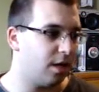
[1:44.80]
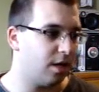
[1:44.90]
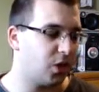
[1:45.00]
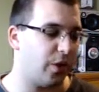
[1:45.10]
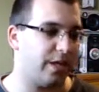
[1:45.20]

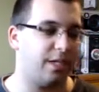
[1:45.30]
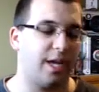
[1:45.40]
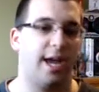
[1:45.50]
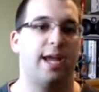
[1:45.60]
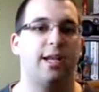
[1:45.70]
So I
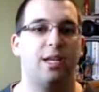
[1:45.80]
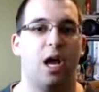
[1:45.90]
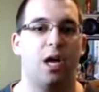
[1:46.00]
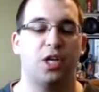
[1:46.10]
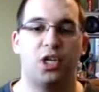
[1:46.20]
said,
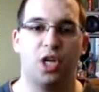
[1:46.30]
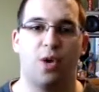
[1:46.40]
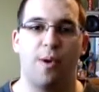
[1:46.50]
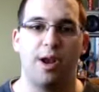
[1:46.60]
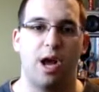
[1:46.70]
sure,
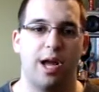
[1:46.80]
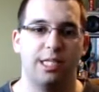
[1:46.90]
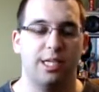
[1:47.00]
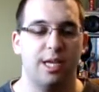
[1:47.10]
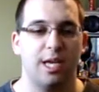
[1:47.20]
why
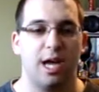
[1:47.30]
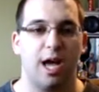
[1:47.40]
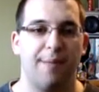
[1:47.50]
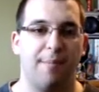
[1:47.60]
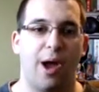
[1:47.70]
not?
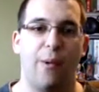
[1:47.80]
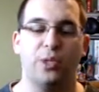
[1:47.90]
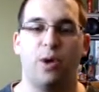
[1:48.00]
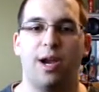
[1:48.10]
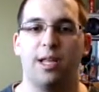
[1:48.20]
I always
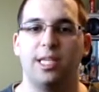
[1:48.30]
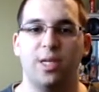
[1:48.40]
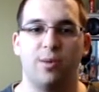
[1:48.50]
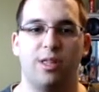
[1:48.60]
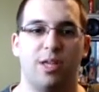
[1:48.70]
wanted to
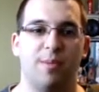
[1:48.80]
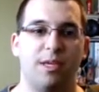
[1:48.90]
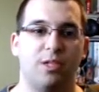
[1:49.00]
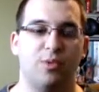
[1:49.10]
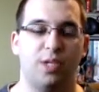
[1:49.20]
team with him.
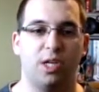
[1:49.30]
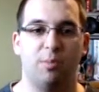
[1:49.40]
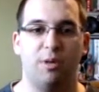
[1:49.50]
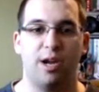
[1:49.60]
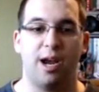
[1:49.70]
He's a really good
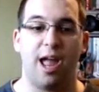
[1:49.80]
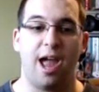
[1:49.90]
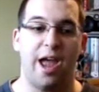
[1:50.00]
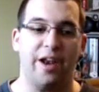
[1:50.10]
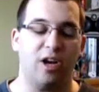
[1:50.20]
player,
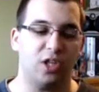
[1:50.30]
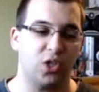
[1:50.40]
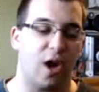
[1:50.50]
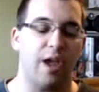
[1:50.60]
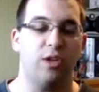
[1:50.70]
and
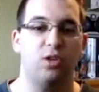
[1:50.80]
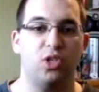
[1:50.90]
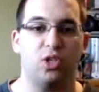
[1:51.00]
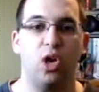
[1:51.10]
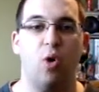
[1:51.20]
also I used
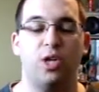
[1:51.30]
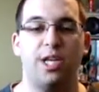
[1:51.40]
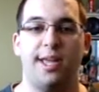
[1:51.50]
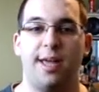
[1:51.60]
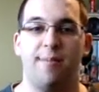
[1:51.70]
to coach
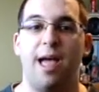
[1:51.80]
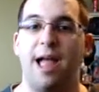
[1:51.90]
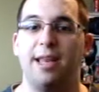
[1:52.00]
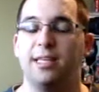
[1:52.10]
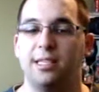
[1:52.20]
him
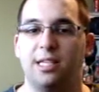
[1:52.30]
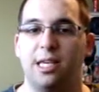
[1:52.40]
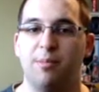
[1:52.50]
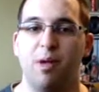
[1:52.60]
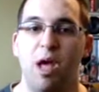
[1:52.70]
and his
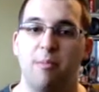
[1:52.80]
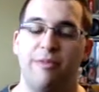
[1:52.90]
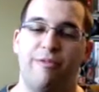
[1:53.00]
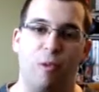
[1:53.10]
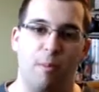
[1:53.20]
team
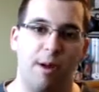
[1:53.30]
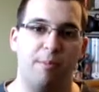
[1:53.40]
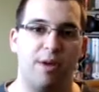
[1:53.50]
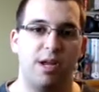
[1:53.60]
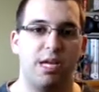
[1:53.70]
before my
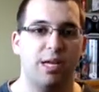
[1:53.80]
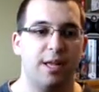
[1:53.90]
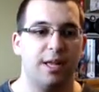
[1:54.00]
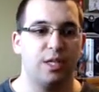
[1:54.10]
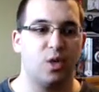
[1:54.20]
break,
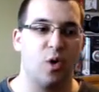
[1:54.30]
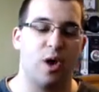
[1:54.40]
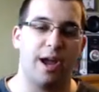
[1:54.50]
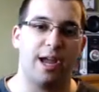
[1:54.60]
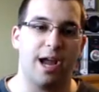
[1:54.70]
so
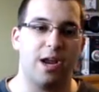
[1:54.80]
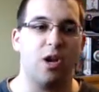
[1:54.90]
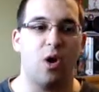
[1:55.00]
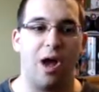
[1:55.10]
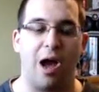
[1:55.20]
I kind of
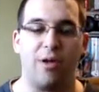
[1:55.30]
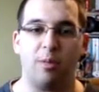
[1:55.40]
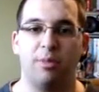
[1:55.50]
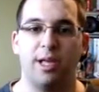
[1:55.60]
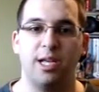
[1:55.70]
know how he
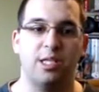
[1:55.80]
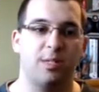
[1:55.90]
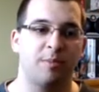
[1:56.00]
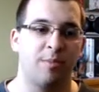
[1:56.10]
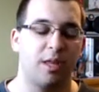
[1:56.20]
plays.